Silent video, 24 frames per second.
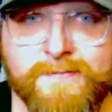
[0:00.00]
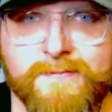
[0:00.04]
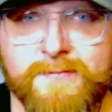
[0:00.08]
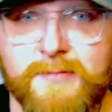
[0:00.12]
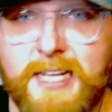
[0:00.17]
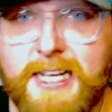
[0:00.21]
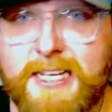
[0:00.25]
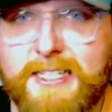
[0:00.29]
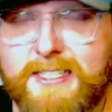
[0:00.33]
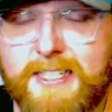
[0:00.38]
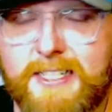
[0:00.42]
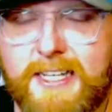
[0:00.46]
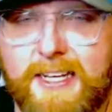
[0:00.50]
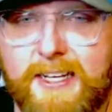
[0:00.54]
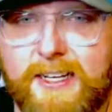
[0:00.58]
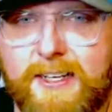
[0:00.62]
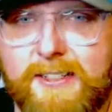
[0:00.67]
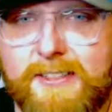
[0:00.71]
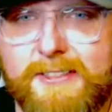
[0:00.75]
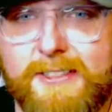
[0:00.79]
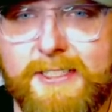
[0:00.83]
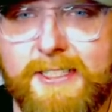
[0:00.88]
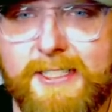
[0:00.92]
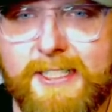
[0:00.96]
As
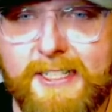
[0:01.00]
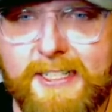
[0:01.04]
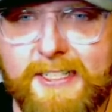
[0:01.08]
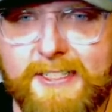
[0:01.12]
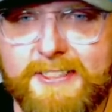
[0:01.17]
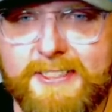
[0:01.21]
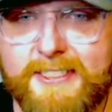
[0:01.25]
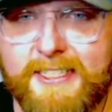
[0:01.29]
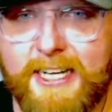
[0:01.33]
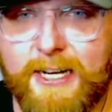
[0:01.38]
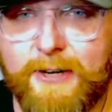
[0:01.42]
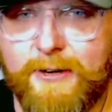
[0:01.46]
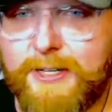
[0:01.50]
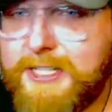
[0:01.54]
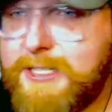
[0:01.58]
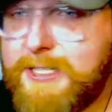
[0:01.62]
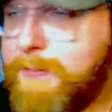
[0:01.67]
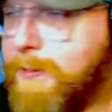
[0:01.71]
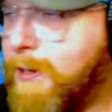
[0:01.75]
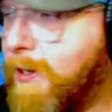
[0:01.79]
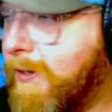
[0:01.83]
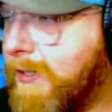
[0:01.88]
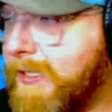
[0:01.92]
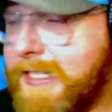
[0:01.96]
that scary
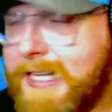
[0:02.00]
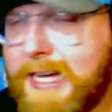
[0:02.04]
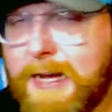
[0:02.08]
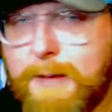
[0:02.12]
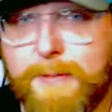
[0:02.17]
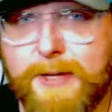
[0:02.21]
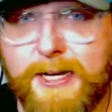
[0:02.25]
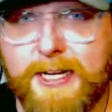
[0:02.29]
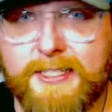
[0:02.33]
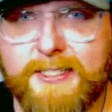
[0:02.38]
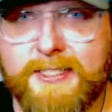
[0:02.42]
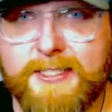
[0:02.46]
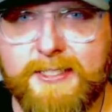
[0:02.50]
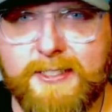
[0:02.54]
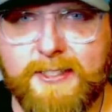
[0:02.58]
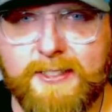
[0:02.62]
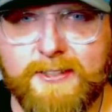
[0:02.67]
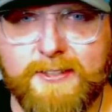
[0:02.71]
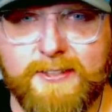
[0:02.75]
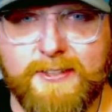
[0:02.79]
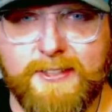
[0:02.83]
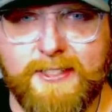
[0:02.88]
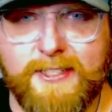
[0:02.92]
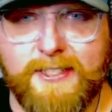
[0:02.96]
smoke dominates the
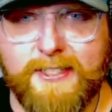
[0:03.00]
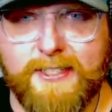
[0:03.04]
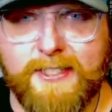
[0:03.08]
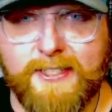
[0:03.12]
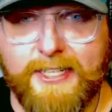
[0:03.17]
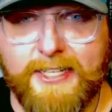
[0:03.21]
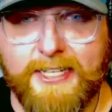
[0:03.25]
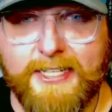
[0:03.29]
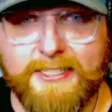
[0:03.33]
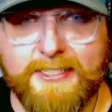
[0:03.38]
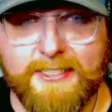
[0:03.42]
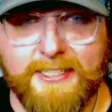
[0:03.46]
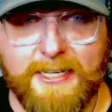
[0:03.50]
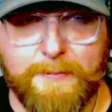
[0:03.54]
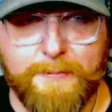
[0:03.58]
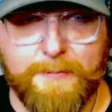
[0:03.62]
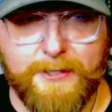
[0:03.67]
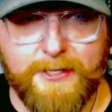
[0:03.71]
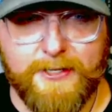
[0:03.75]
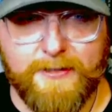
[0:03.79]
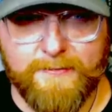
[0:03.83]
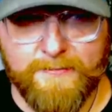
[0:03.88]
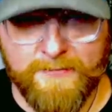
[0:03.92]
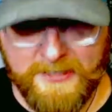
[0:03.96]
landscape
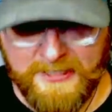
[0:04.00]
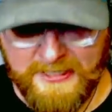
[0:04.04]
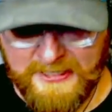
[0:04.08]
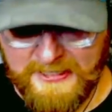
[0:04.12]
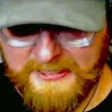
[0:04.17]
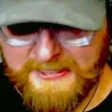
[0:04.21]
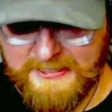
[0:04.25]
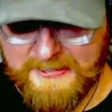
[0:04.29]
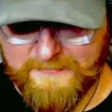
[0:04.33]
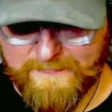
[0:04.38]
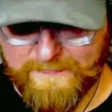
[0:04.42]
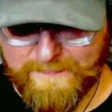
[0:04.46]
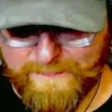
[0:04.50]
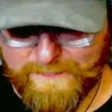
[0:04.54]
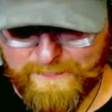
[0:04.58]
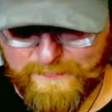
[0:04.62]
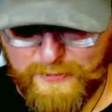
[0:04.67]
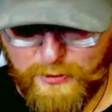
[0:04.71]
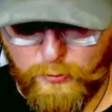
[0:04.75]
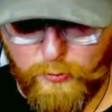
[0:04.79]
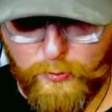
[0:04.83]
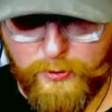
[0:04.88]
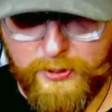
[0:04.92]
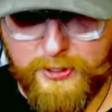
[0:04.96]
there.
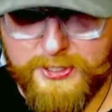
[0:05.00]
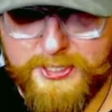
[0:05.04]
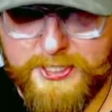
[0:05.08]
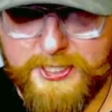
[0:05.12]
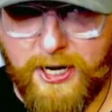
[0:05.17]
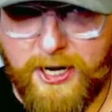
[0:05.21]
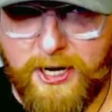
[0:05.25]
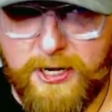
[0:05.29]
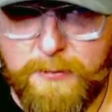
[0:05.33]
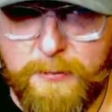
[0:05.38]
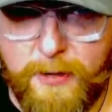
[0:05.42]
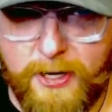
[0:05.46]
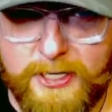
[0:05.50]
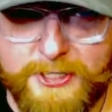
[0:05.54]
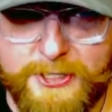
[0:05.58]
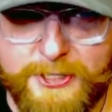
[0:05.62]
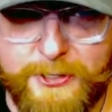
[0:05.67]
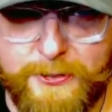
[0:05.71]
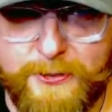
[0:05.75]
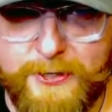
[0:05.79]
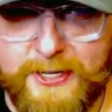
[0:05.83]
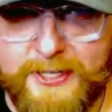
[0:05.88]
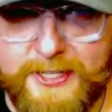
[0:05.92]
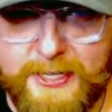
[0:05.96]
Ooh, there's an unmarked
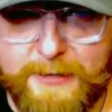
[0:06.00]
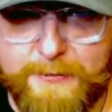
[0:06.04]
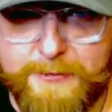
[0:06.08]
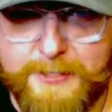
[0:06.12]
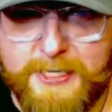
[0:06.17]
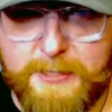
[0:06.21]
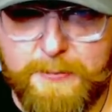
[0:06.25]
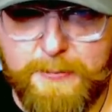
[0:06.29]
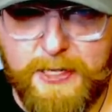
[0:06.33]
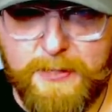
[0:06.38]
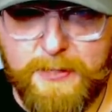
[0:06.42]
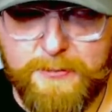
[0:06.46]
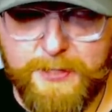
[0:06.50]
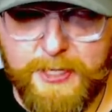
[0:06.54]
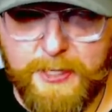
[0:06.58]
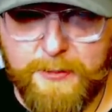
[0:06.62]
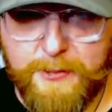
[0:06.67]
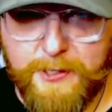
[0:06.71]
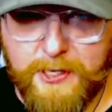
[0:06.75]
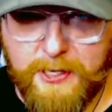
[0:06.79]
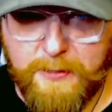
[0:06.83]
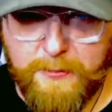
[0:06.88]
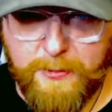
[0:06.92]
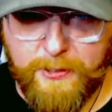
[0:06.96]
unit. That was a
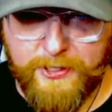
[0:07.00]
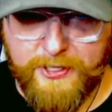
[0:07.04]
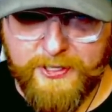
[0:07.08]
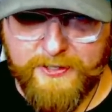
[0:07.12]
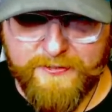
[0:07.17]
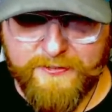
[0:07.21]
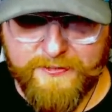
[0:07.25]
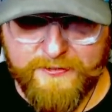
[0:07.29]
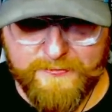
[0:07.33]
BMW, I believe.